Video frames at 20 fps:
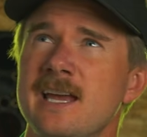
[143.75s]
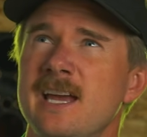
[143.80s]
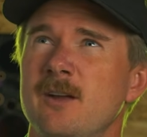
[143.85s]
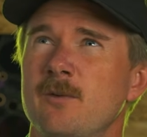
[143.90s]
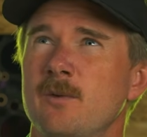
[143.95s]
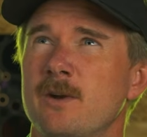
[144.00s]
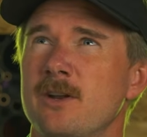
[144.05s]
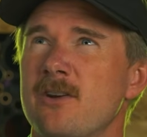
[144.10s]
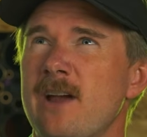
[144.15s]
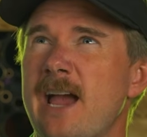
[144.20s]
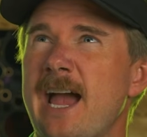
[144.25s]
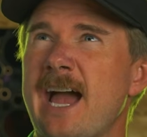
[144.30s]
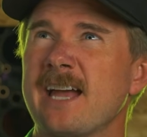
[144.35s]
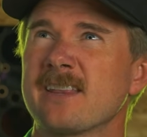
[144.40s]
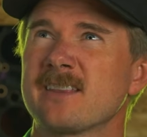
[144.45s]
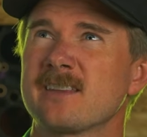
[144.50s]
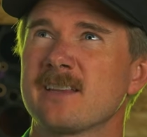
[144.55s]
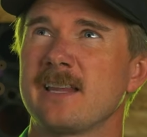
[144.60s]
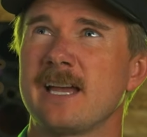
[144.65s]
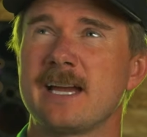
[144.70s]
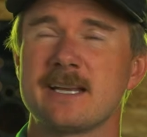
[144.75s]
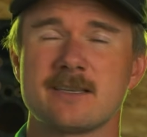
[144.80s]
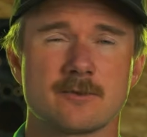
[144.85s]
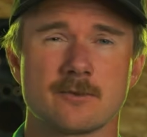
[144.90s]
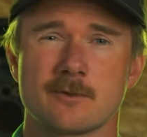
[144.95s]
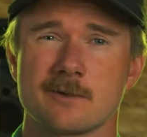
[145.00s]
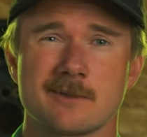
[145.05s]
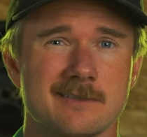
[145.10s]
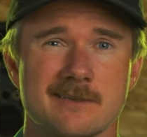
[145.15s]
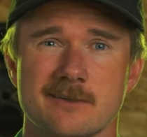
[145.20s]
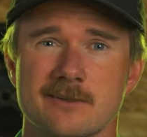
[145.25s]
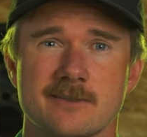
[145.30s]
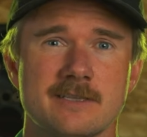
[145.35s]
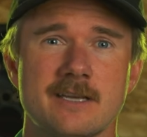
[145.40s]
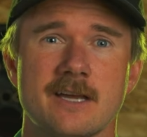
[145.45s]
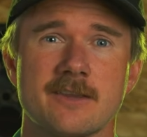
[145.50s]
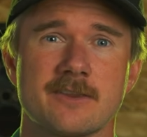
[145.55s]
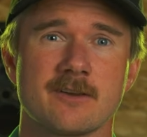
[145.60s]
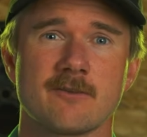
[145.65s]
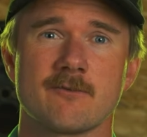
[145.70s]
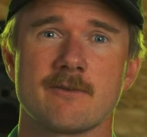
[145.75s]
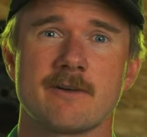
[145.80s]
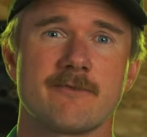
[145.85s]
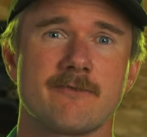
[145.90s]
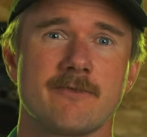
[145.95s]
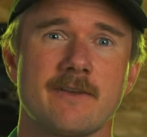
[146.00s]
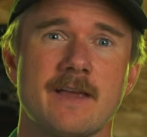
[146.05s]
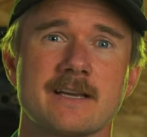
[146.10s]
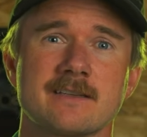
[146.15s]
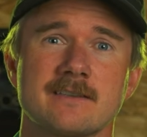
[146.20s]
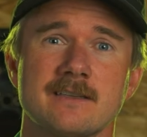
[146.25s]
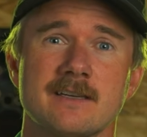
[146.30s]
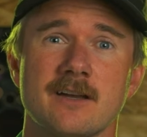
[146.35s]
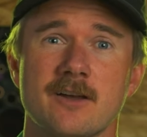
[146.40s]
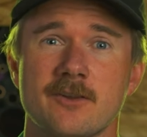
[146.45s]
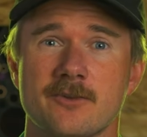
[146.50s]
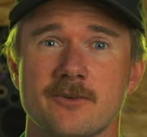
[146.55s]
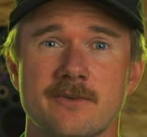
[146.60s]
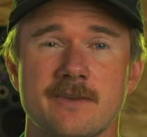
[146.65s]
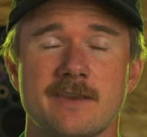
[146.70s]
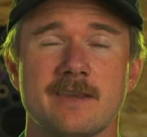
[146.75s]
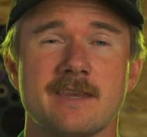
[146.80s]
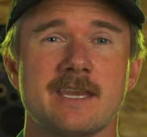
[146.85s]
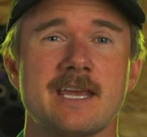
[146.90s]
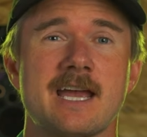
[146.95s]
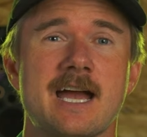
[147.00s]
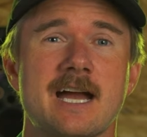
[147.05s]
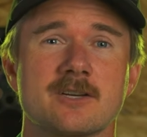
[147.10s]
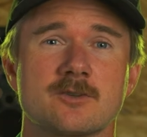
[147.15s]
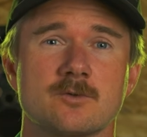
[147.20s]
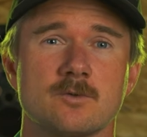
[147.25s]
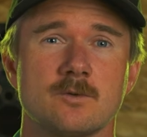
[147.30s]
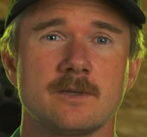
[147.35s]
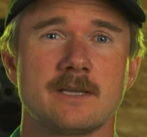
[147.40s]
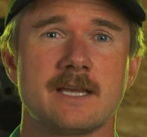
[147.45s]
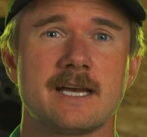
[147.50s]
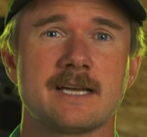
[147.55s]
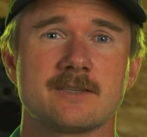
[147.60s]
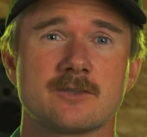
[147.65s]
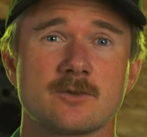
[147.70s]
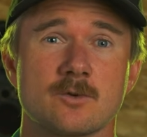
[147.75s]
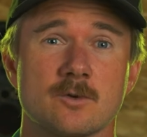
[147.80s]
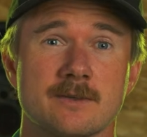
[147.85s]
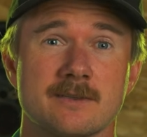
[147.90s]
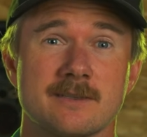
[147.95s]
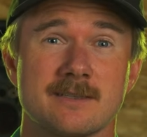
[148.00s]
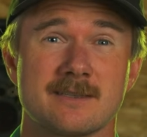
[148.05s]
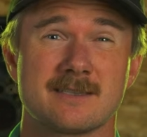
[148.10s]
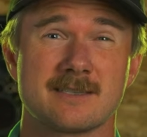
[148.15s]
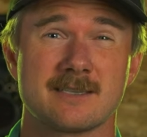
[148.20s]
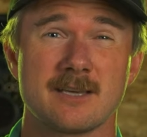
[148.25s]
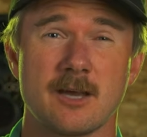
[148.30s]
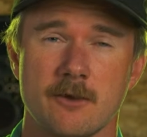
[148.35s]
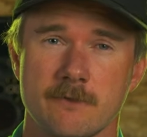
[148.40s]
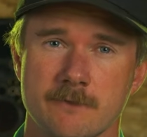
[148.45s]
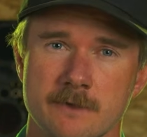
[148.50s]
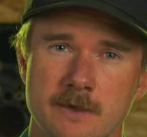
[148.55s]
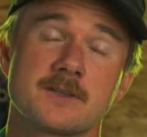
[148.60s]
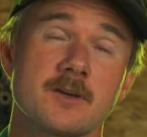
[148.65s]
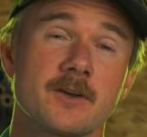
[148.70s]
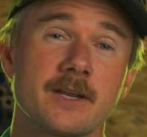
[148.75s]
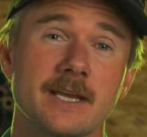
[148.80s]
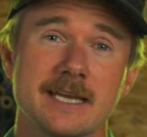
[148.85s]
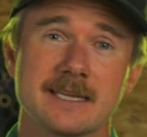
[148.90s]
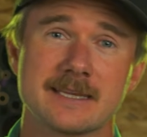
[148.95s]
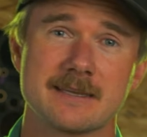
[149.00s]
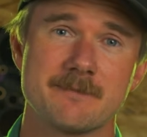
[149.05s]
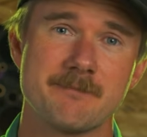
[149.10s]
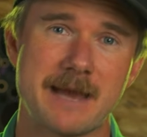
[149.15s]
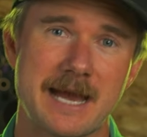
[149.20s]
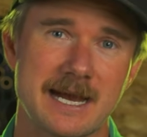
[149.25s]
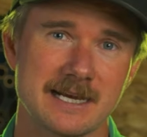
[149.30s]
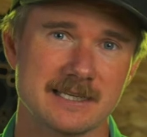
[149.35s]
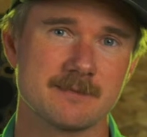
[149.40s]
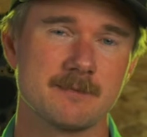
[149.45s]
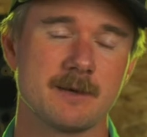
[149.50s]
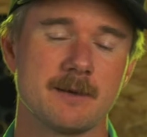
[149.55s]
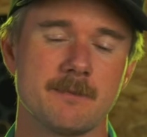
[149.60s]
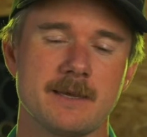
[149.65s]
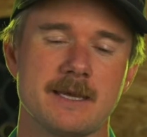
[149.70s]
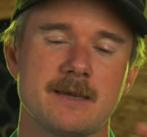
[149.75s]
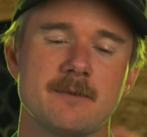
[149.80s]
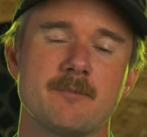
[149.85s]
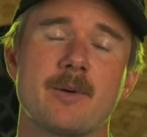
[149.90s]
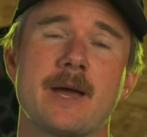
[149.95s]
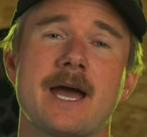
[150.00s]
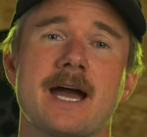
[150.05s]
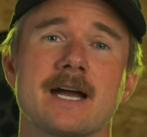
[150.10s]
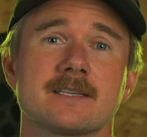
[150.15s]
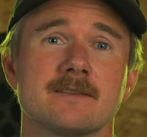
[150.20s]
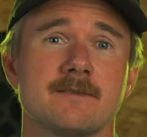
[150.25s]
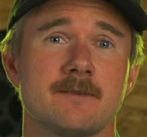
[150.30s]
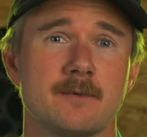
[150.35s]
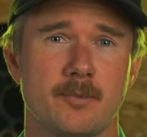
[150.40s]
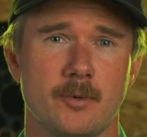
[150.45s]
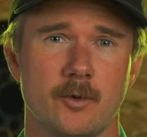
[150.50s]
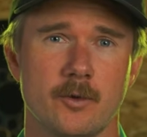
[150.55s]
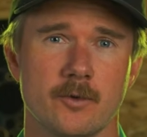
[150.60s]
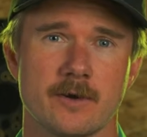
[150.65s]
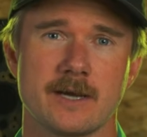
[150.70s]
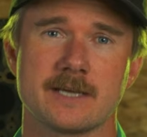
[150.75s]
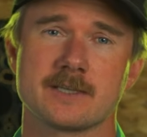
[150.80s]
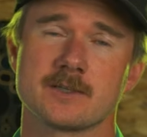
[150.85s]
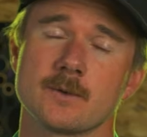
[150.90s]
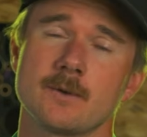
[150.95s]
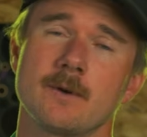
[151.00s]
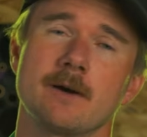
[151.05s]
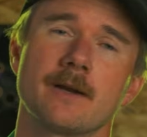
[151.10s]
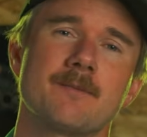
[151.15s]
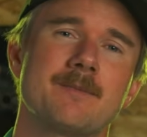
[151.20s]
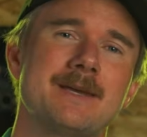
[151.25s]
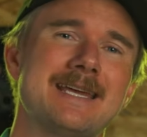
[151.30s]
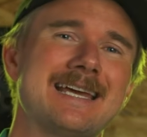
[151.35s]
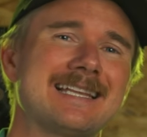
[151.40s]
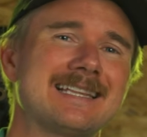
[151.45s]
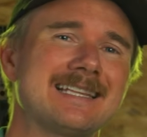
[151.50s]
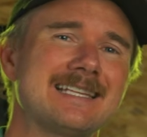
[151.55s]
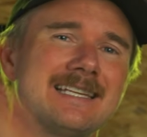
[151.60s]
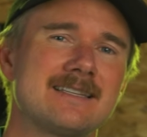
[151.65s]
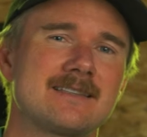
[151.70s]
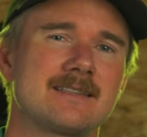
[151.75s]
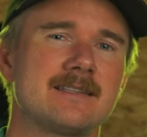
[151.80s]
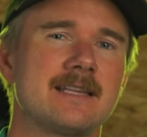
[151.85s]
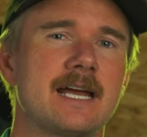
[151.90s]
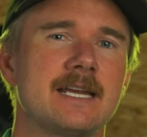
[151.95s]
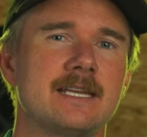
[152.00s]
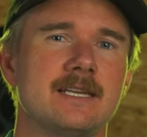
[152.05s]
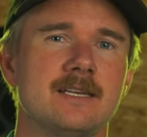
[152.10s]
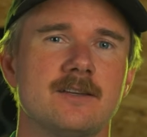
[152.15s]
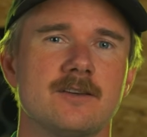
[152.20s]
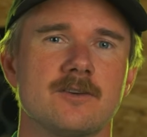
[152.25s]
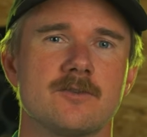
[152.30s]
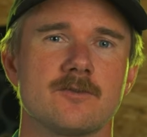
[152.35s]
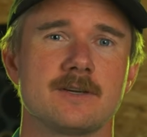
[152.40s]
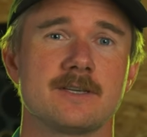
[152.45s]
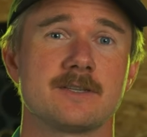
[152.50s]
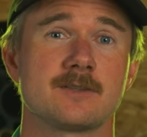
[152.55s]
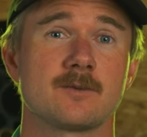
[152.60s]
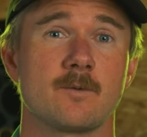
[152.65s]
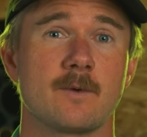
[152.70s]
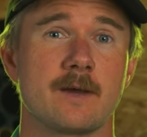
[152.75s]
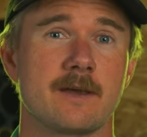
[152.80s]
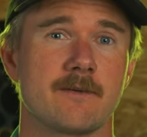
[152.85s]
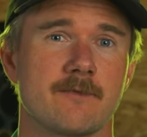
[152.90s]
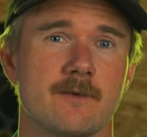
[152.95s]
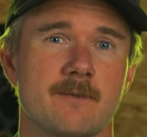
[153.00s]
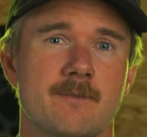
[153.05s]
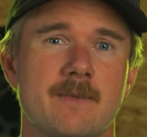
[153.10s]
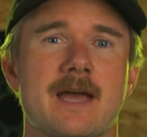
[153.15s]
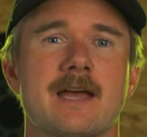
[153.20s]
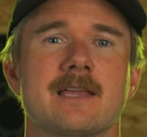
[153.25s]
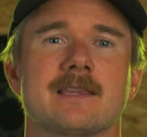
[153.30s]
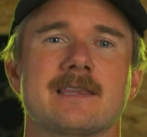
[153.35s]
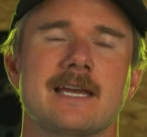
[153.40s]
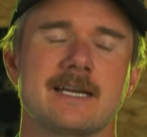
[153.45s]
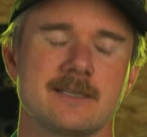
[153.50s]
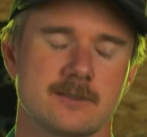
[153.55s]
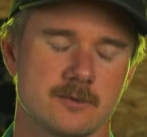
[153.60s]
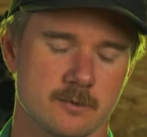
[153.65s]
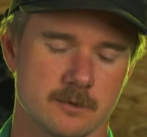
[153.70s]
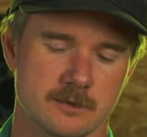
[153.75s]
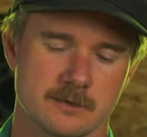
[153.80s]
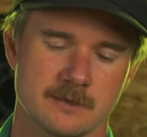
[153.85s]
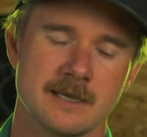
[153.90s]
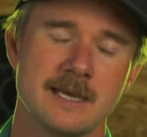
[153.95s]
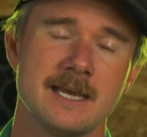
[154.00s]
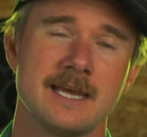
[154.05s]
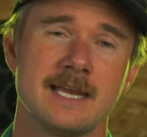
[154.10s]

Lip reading: And when you're at the light source, there's nothing reflecting other than the actual light source itself. So to get the maximum impact of a polarizer, we want to be at least 90 degrees away from that light source.